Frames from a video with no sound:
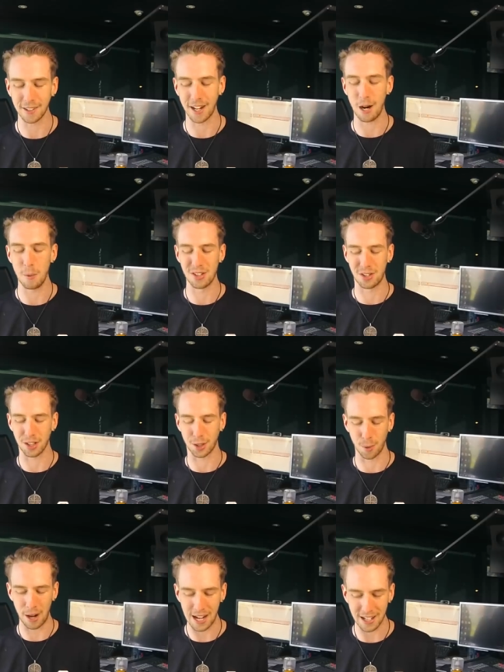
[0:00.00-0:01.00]
that I was
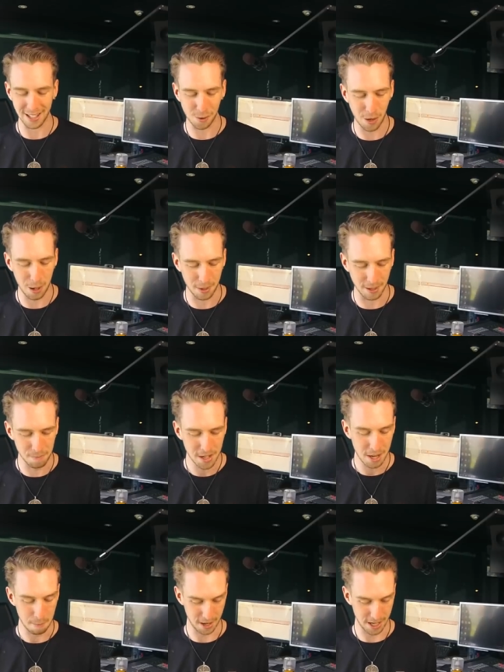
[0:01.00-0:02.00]
degrading women,
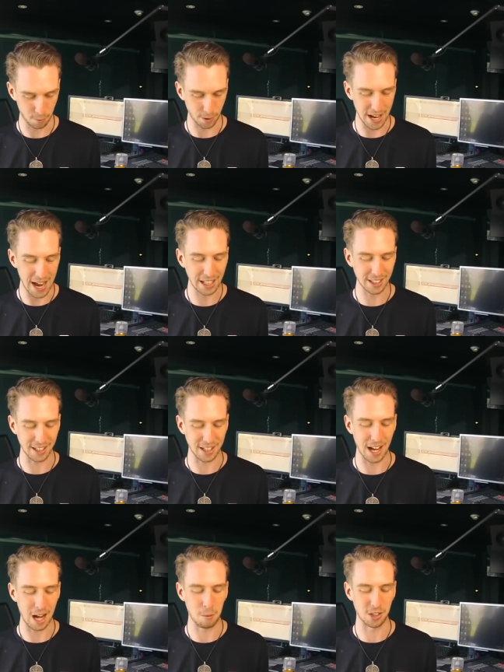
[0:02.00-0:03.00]
but in
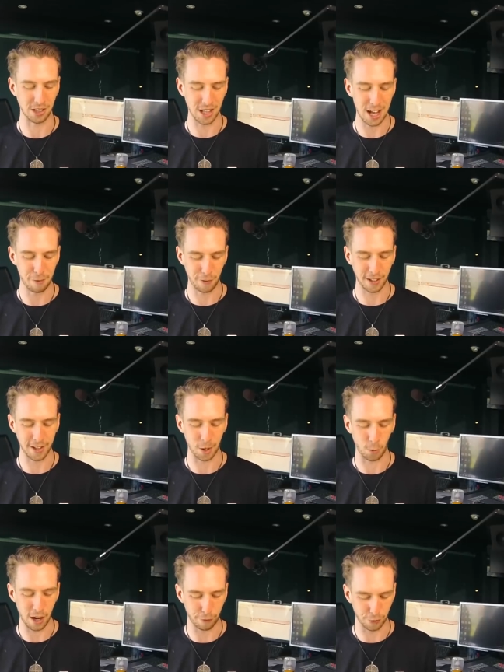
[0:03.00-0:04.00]
reality, I was laughing at a
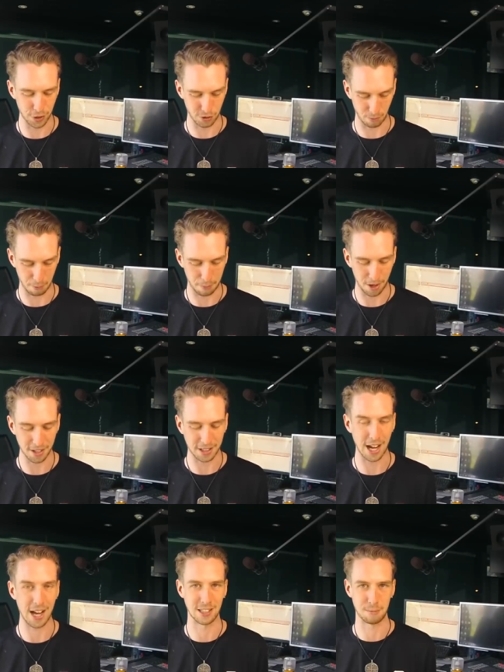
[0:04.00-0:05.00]
reference from a
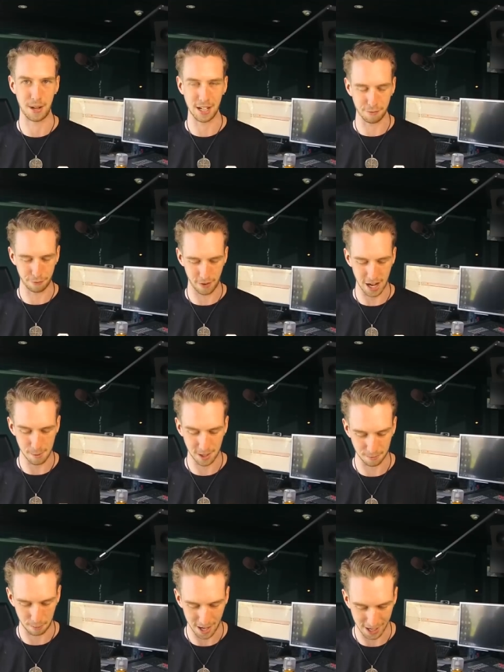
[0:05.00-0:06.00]
podcast made
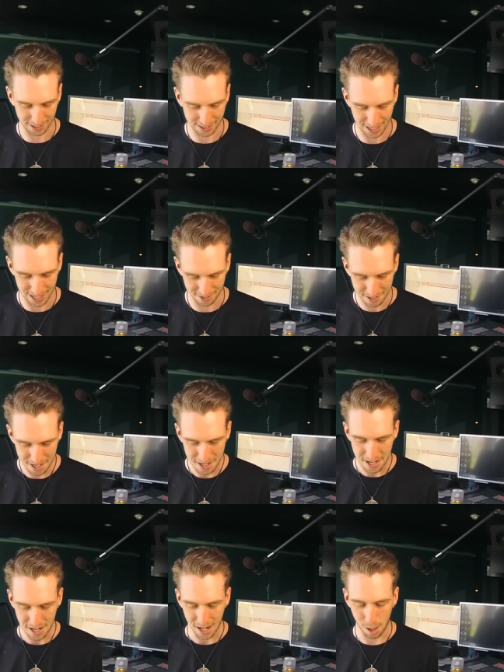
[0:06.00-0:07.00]
famous by a cunt.
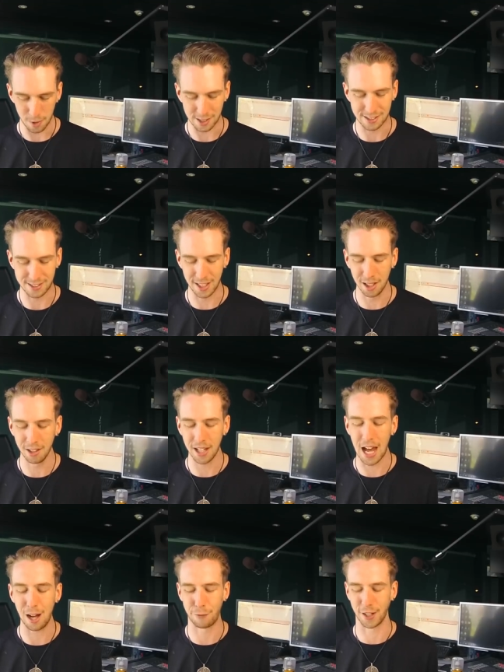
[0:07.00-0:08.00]
I was still
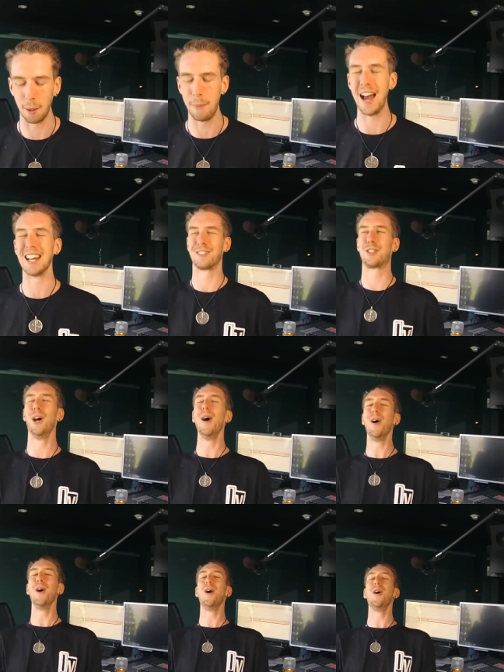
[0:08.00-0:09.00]
laughing about two
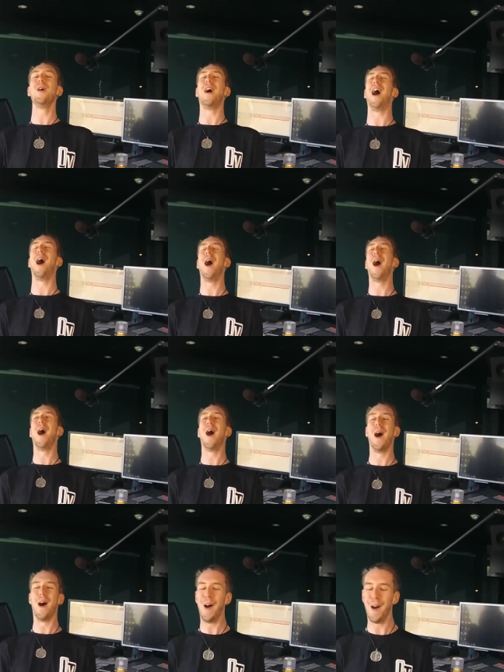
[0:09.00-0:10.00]

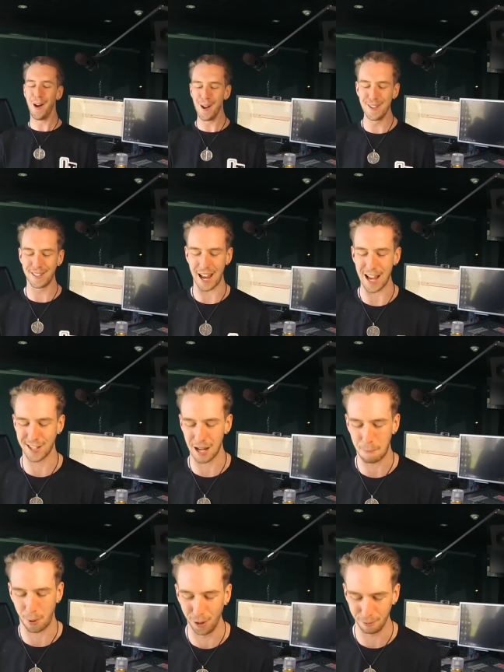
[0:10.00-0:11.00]
hoes as I
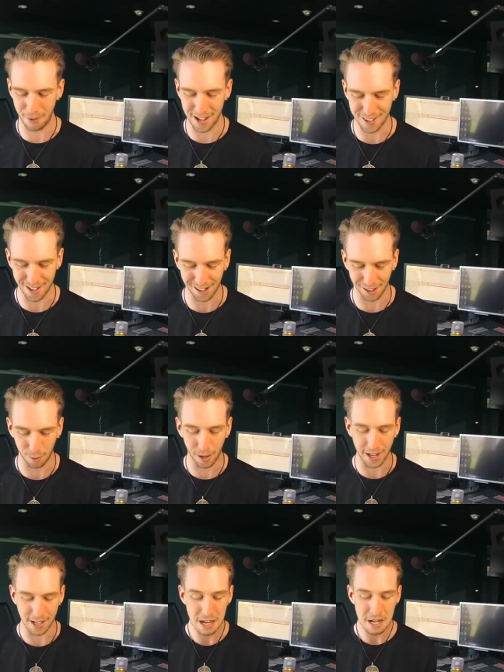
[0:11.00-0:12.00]
pulled my dog
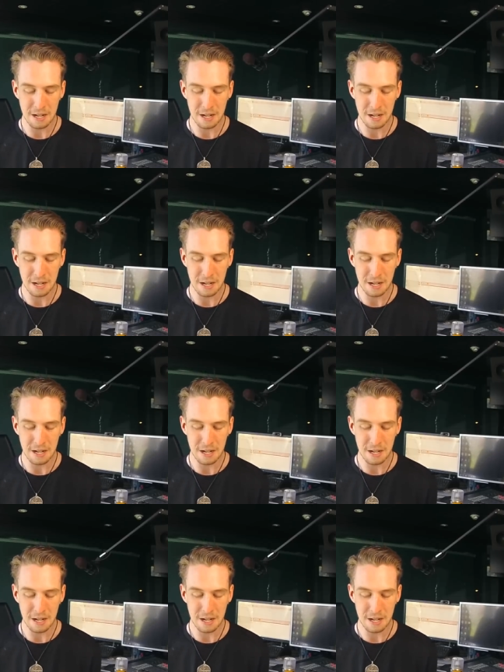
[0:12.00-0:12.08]
away.